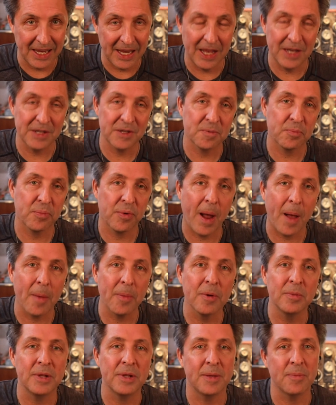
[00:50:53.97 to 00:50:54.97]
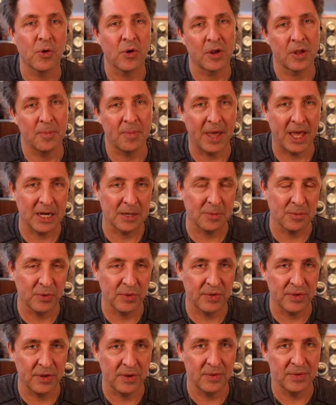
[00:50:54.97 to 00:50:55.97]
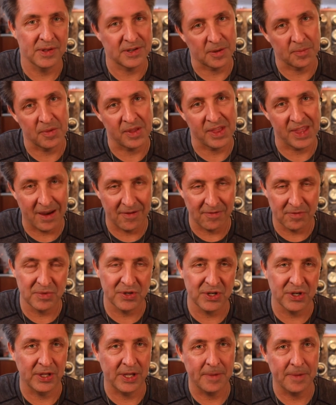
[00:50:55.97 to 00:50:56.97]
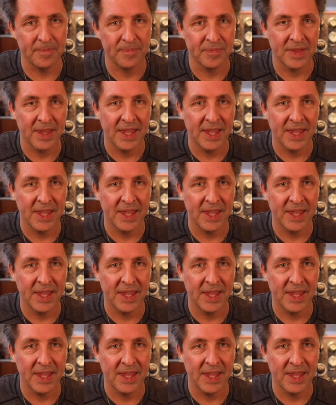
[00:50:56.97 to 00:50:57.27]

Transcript: it's probably more compatible with you than something that came from Chile.